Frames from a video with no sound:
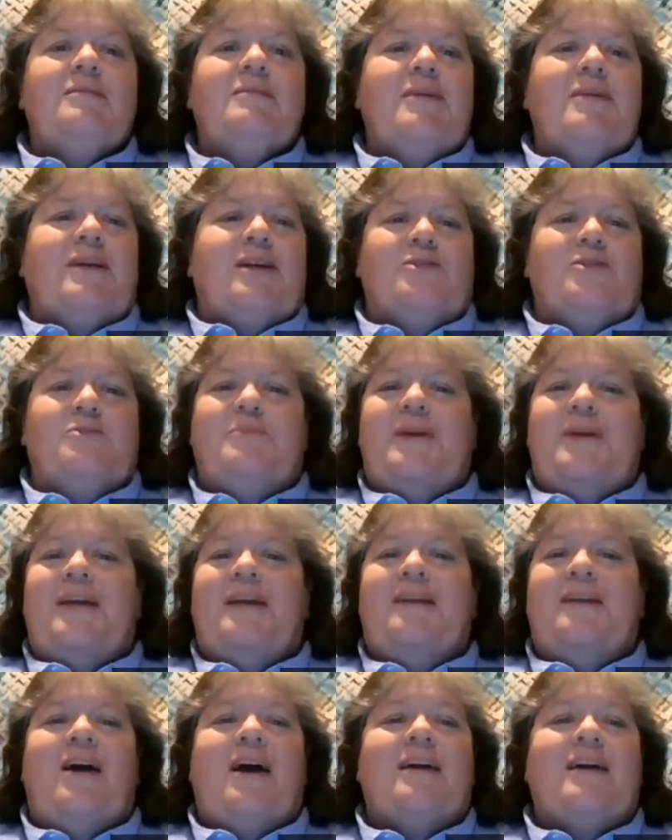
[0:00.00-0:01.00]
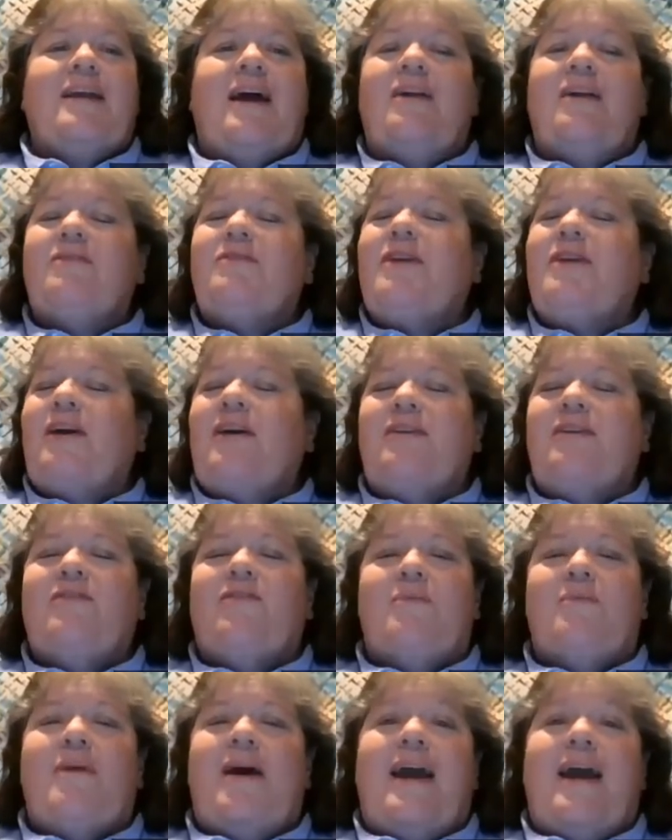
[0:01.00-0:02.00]
Because being locked out of caring
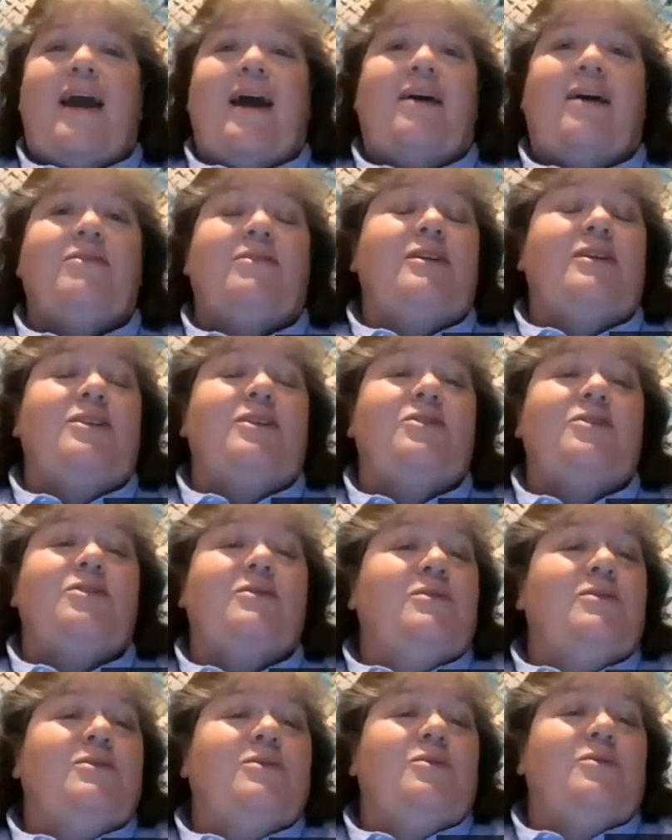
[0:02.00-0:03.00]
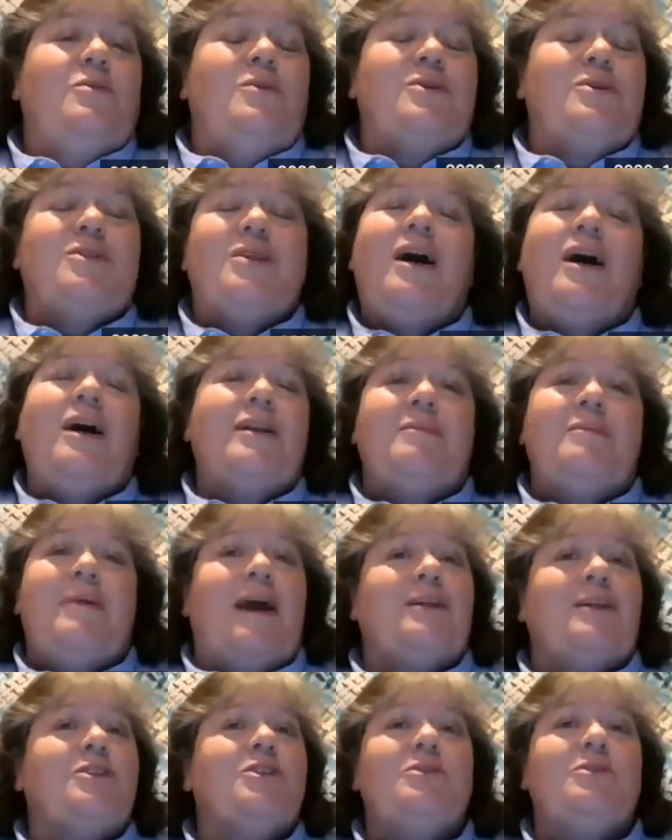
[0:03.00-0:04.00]
for my athletes was
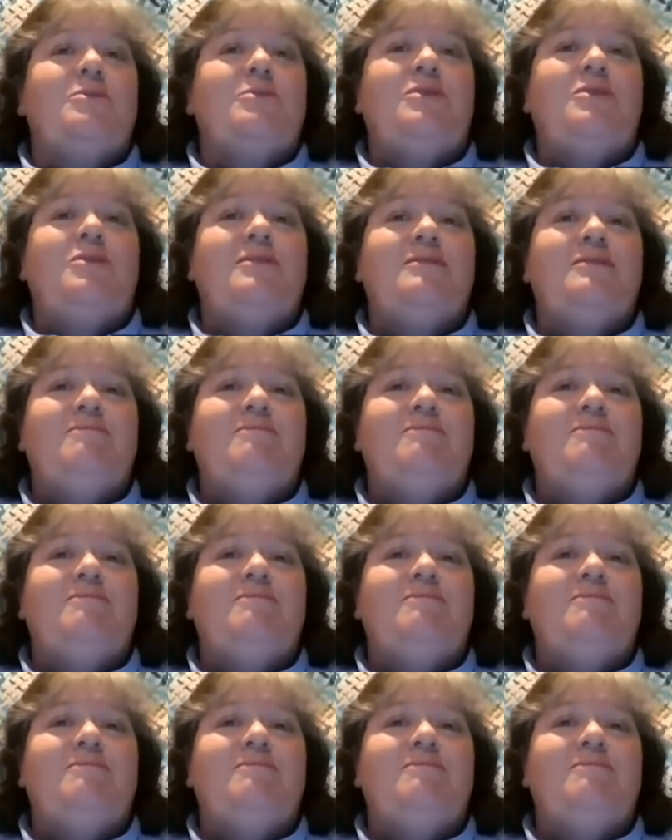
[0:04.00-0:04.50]
unimaginable.